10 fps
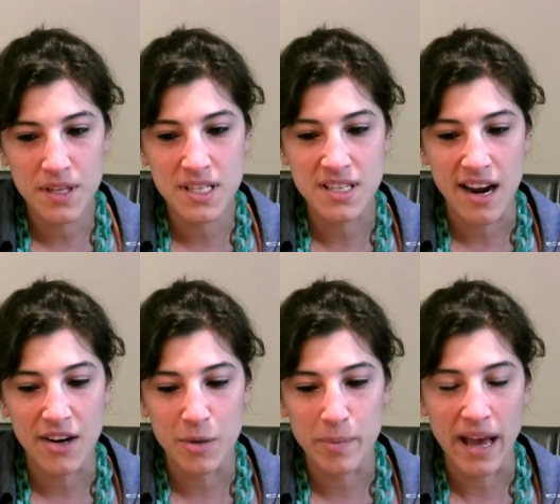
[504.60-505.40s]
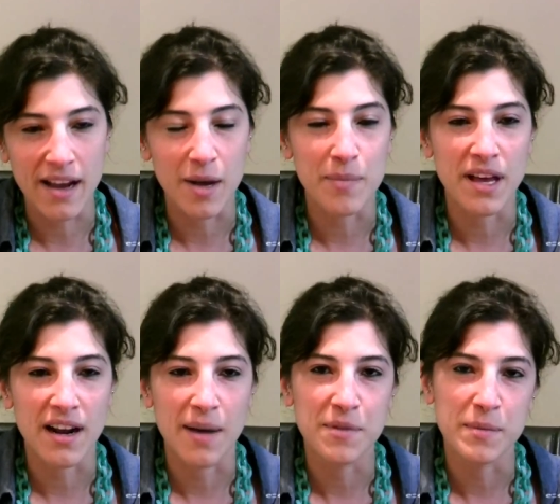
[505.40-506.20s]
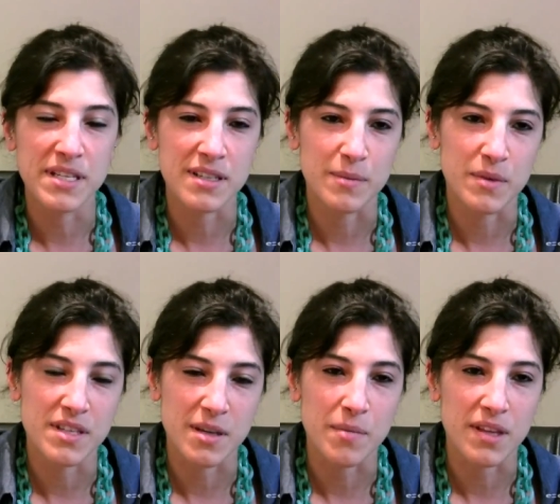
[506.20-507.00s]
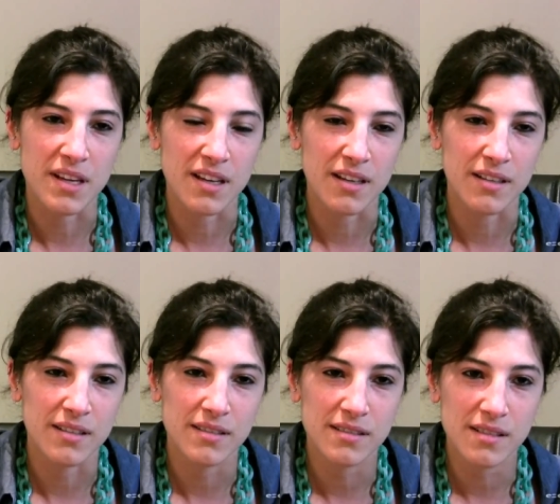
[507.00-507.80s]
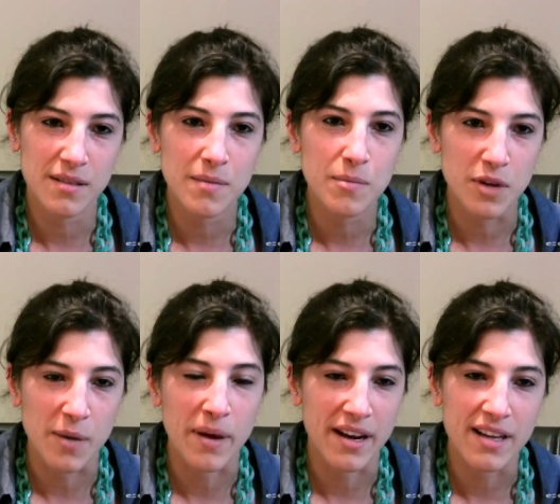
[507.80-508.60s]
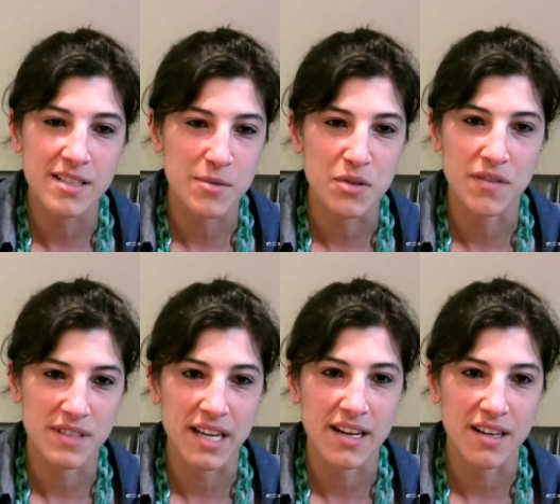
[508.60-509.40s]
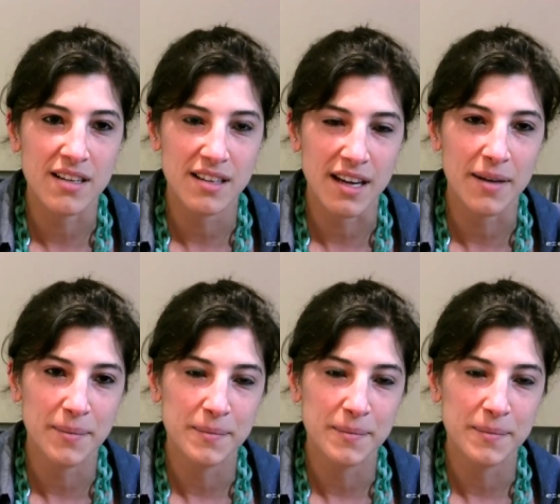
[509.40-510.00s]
desire to back up that optimism with something pragmatic, some sort of data. Yeah.